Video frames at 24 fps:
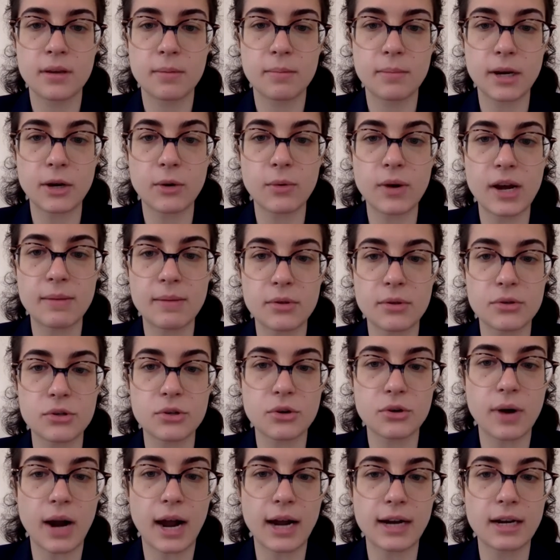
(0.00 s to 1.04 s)
My grandmother's
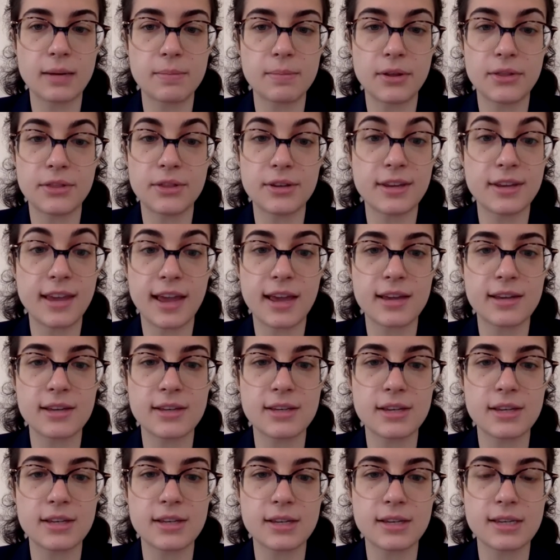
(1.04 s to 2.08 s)
crack about the
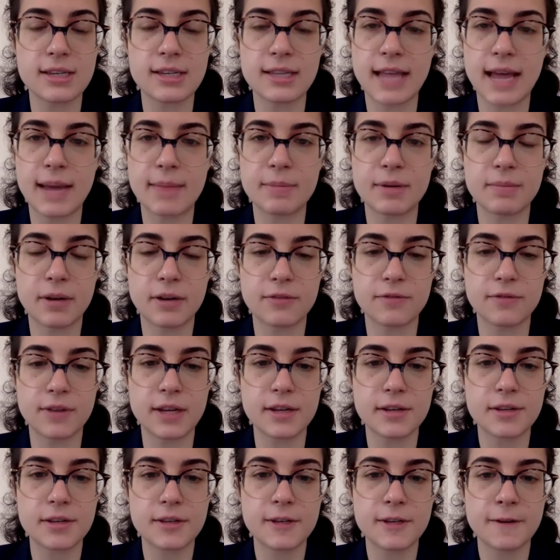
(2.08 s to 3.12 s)
gays is a slap in my
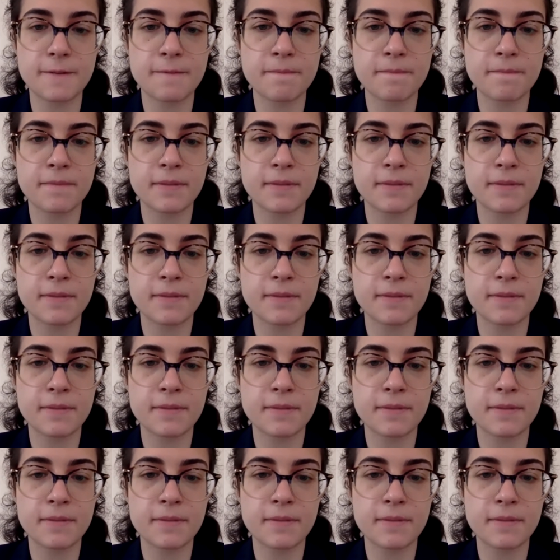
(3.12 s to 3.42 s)
face.